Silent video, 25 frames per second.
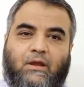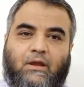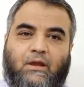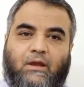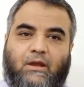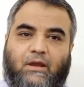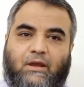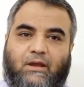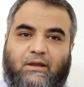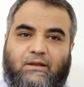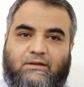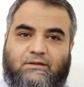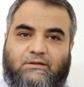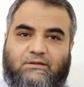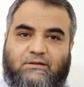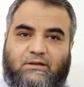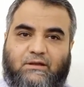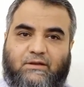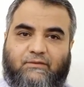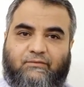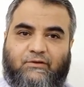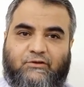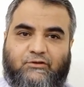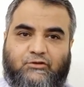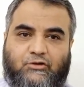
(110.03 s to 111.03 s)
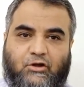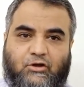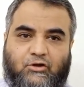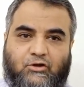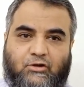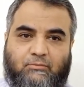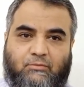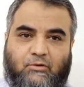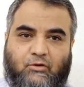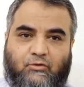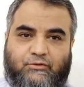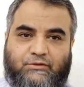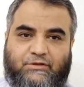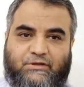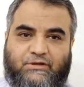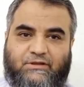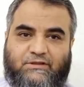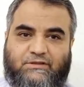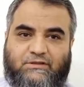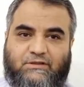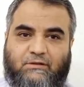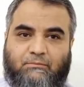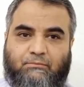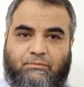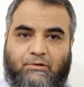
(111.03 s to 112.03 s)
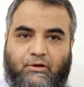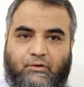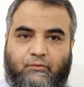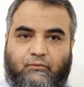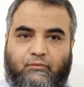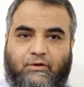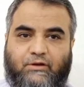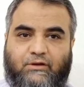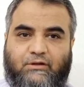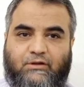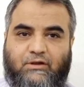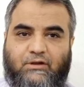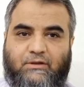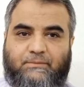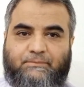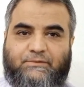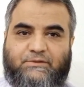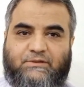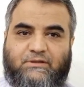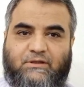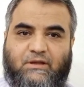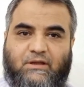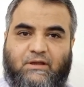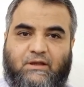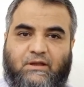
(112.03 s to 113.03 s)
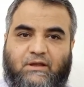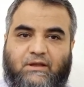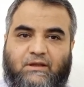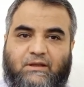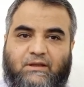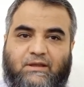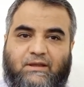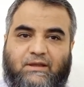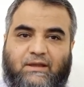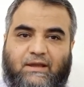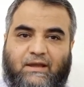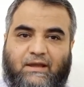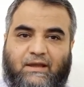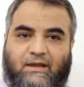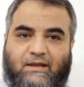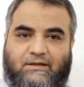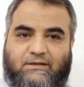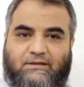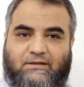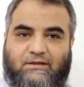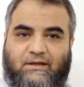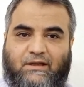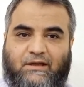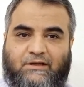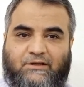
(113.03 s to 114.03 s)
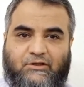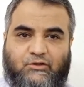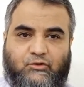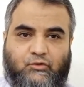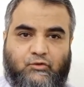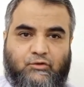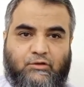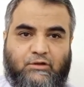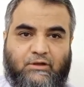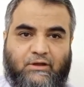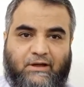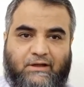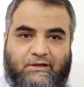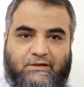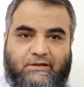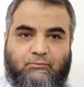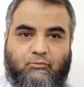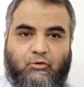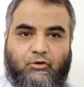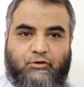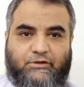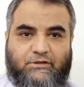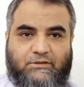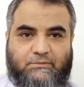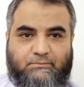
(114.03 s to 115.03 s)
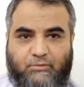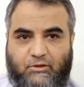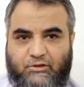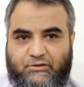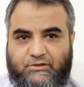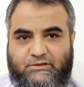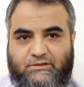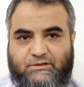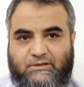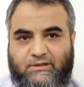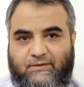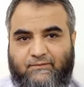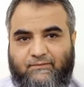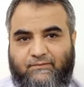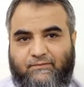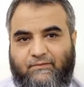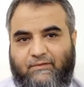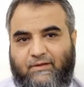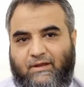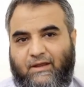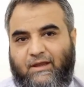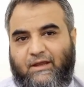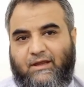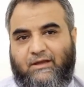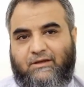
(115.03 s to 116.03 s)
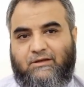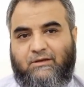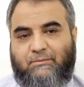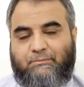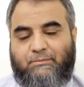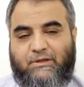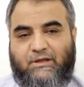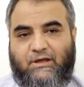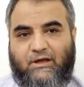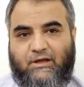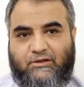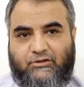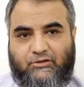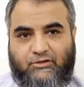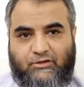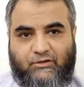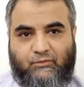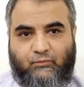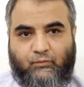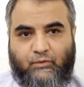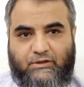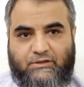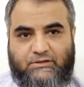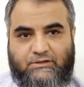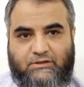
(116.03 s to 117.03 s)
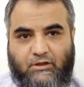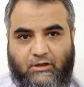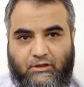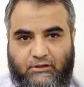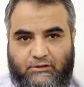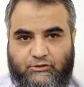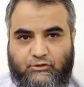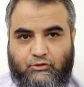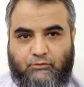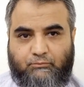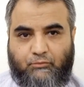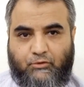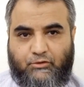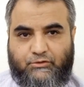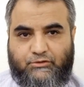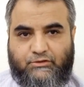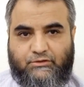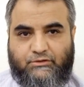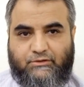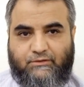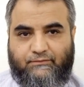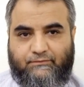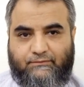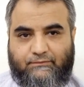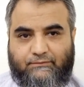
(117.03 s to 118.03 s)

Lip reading: And if we talk about his blood workups, he had antinuclear antibodies positive and PR3 was also positive.